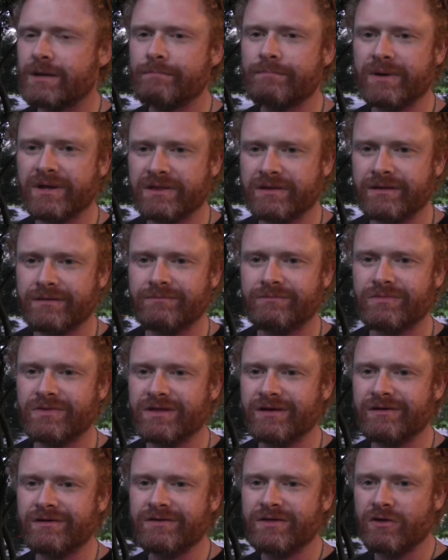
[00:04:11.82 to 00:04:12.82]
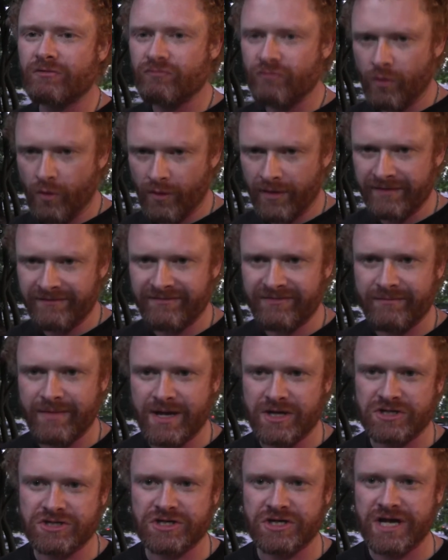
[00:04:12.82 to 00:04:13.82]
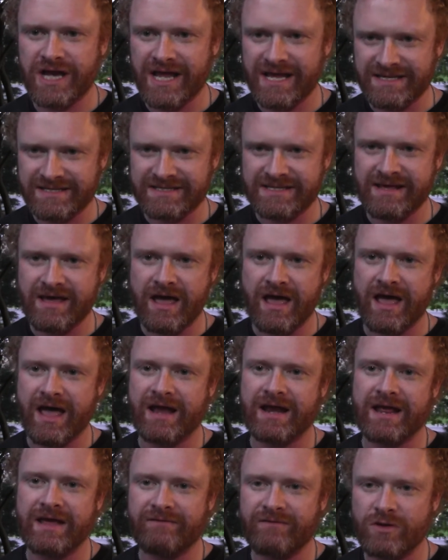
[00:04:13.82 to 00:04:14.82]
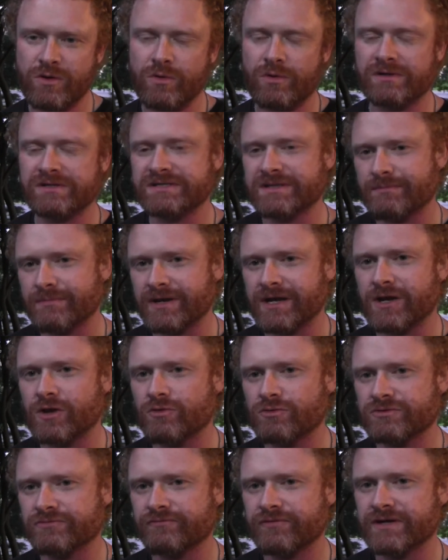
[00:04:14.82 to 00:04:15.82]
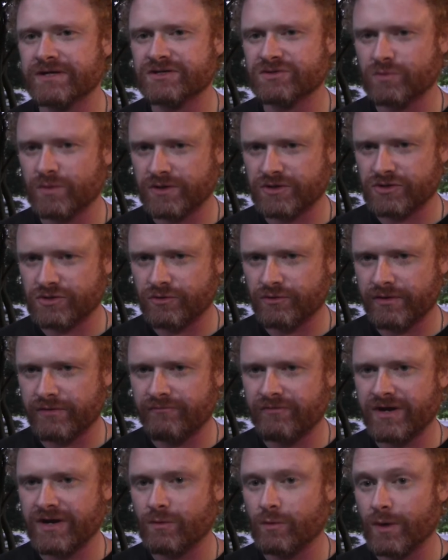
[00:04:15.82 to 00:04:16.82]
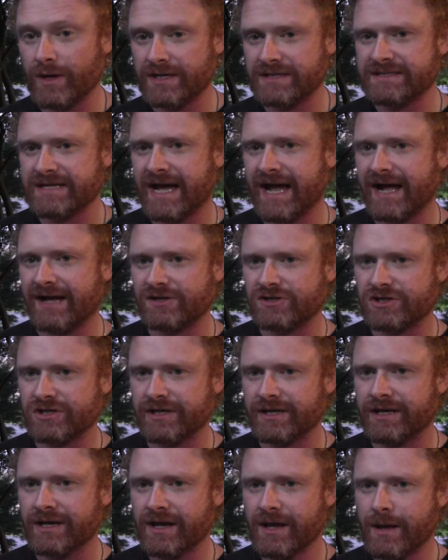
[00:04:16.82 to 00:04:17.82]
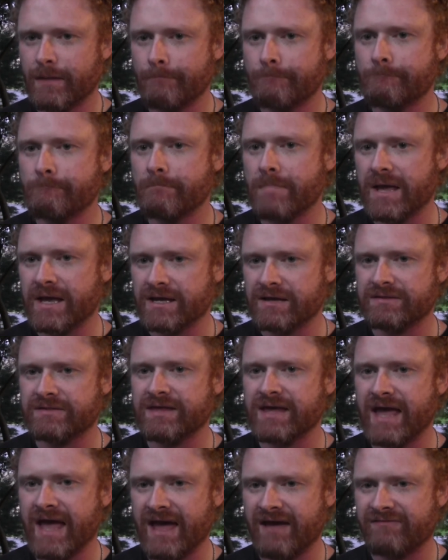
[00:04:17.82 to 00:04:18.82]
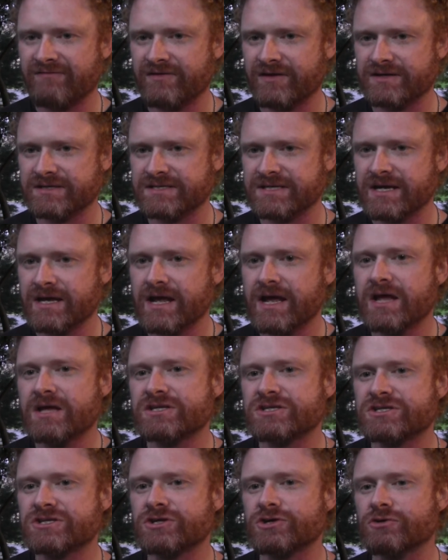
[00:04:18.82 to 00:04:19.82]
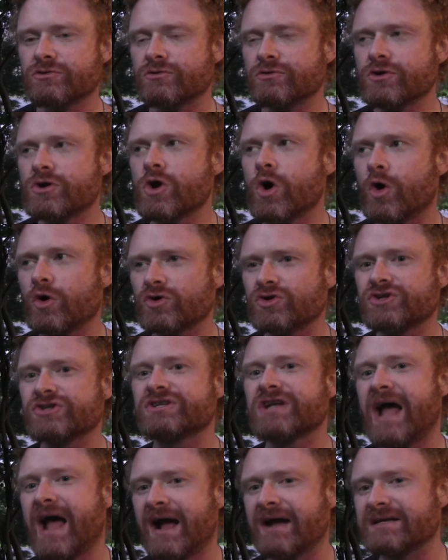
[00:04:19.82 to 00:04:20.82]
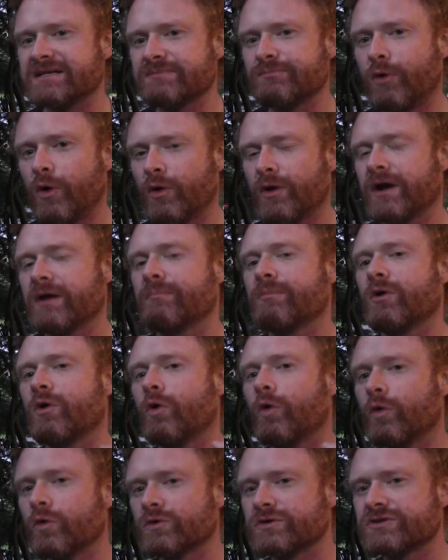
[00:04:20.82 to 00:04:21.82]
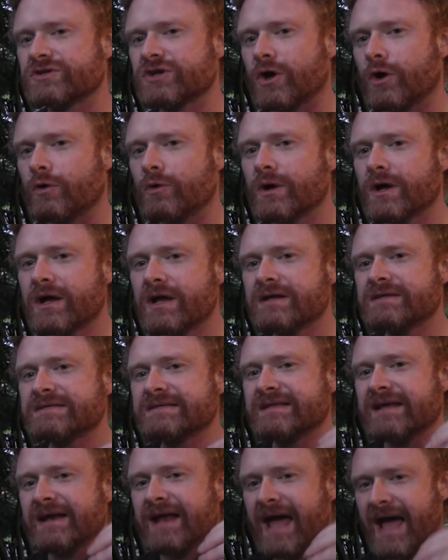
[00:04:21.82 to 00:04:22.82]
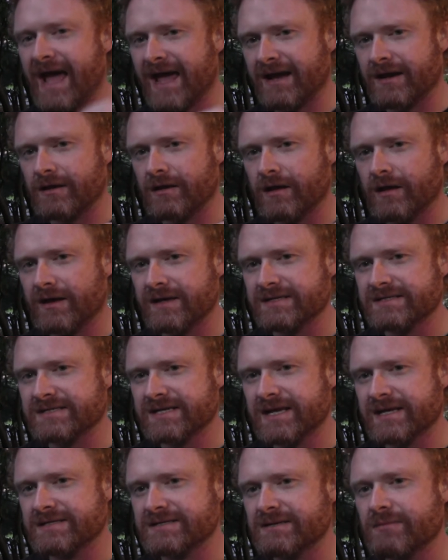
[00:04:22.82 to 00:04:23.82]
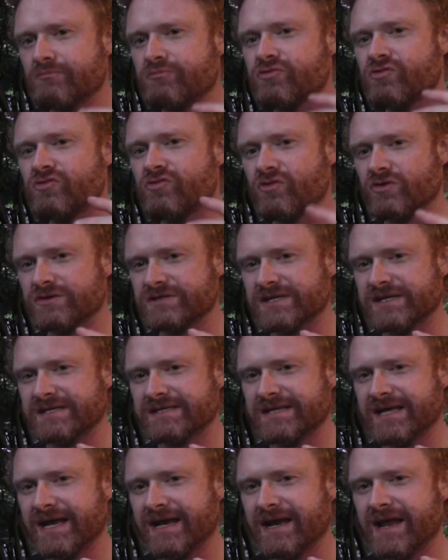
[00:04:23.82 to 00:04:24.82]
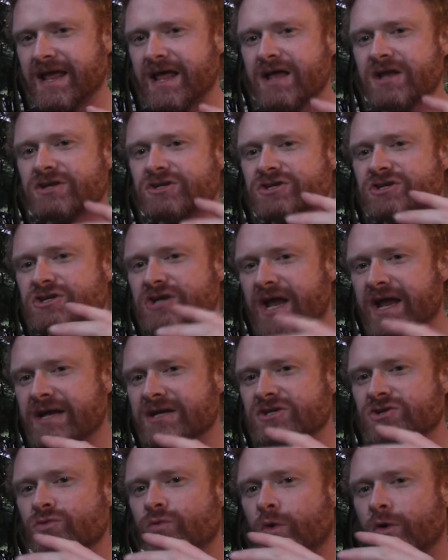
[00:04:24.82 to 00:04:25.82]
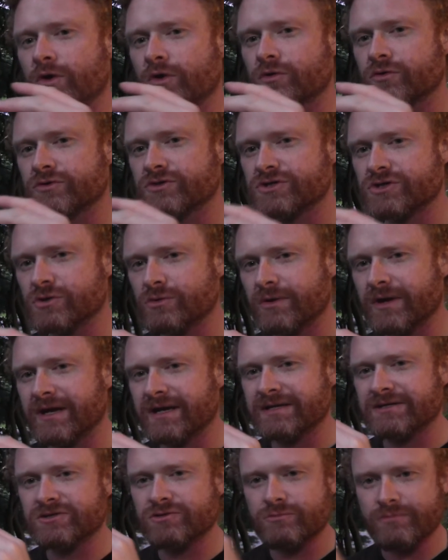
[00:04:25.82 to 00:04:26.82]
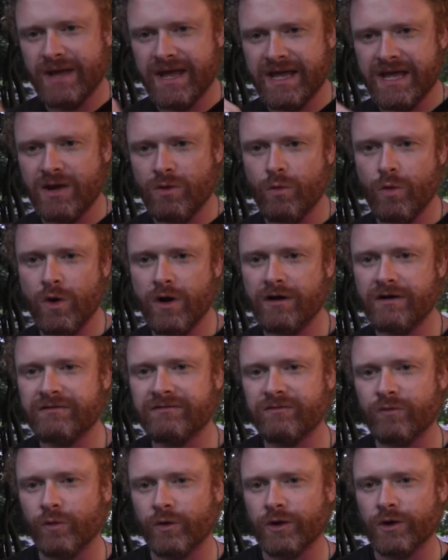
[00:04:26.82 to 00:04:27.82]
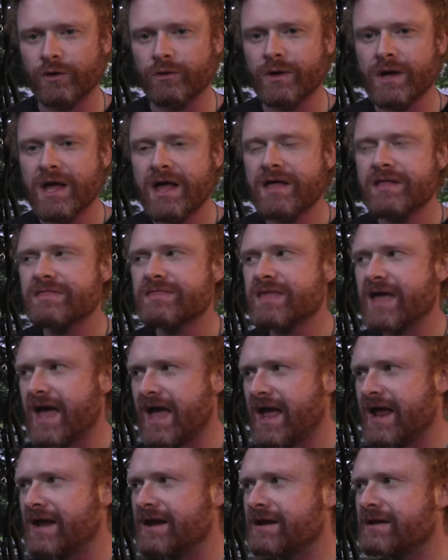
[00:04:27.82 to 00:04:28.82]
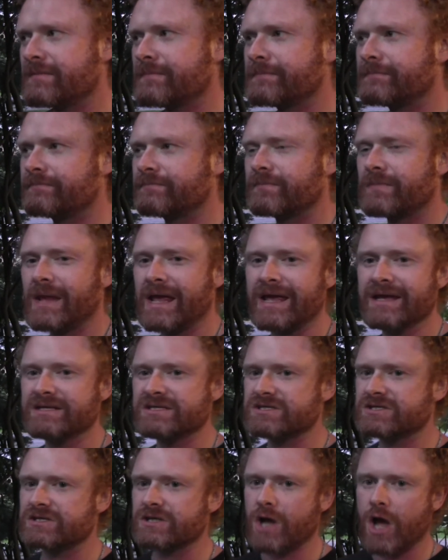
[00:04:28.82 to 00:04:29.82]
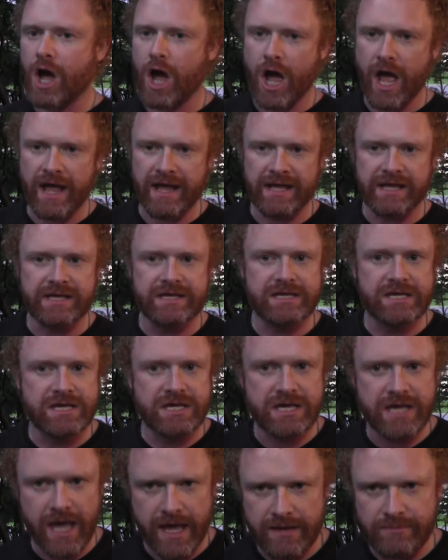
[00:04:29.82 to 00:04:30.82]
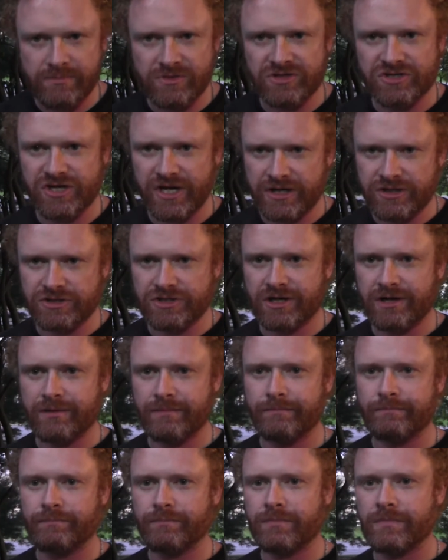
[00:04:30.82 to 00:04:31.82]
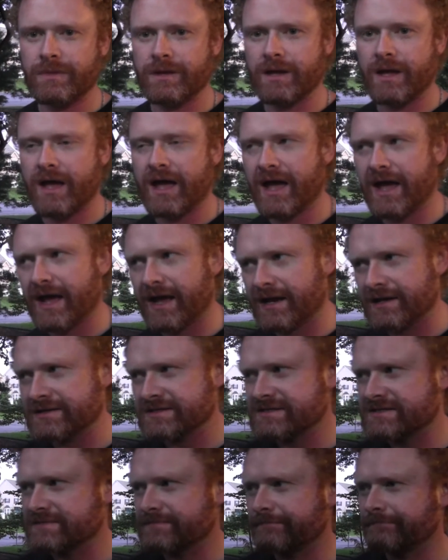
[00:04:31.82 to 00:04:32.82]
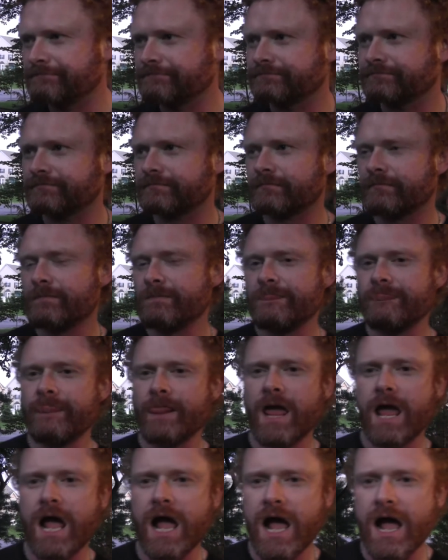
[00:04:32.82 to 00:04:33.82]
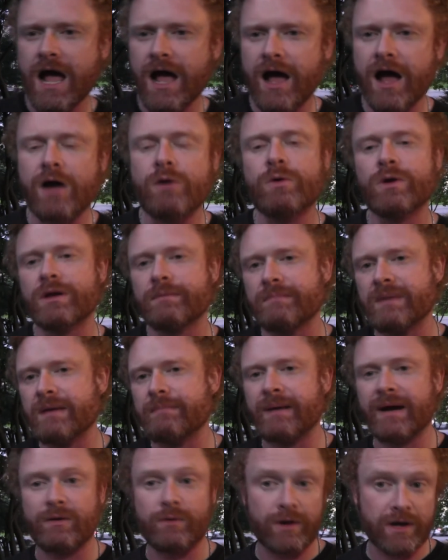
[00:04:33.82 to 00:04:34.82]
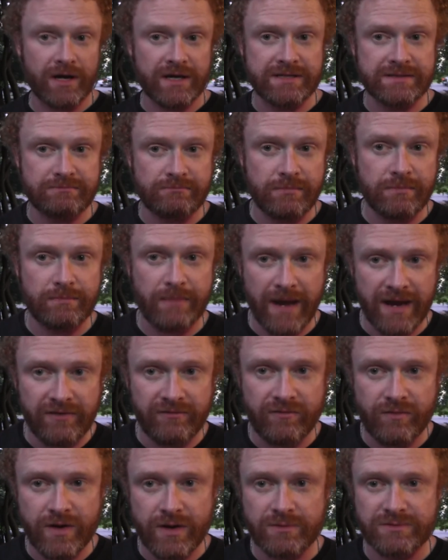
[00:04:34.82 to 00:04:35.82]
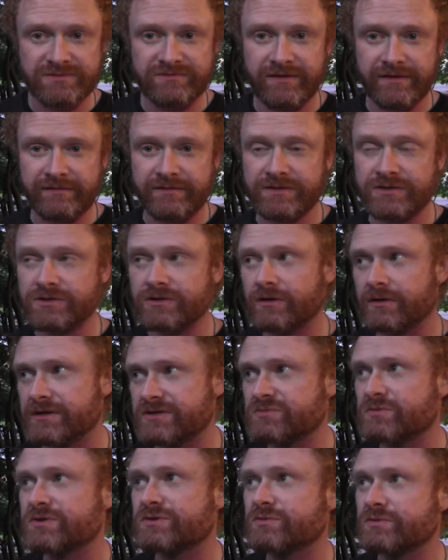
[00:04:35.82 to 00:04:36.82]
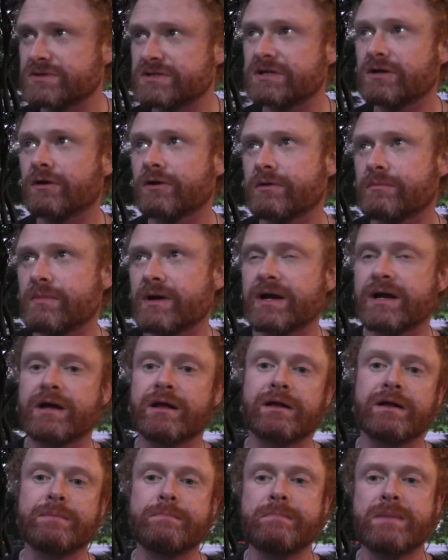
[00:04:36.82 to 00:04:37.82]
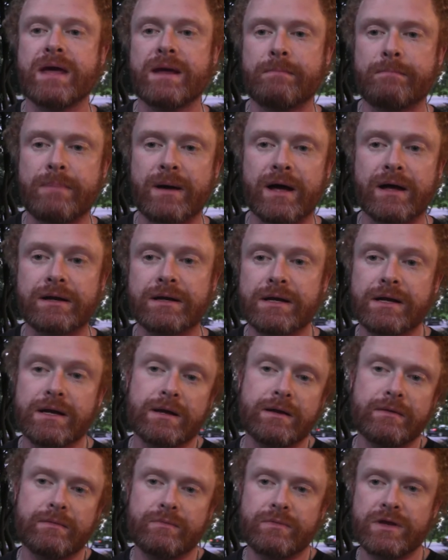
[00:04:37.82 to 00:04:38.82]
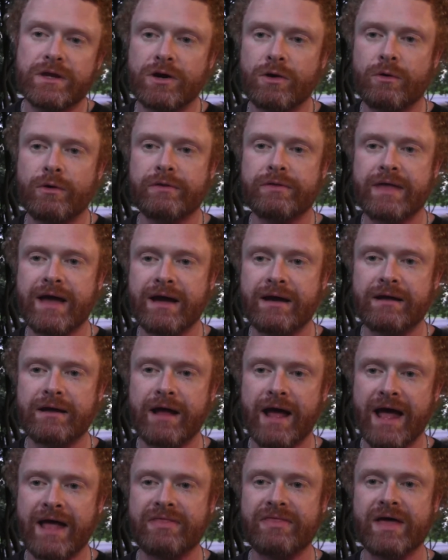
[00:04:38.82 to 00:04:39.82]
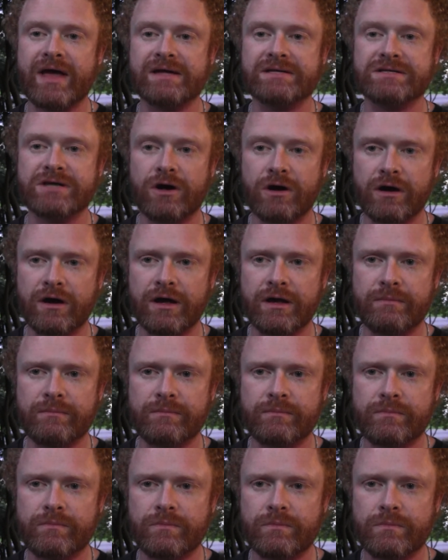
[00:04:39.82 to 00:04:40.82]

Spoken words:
But the raw information is there, and if you are somebody who is really switched on and really willing to actually make the effort to not just act upon it, but also to then analyze it, process it, change what you're doing to make it work for you, then it's a game changer. And I will admit, back when I paid for it, it was $500, which was a lot of money, I'll admit, but you know what, that at that time,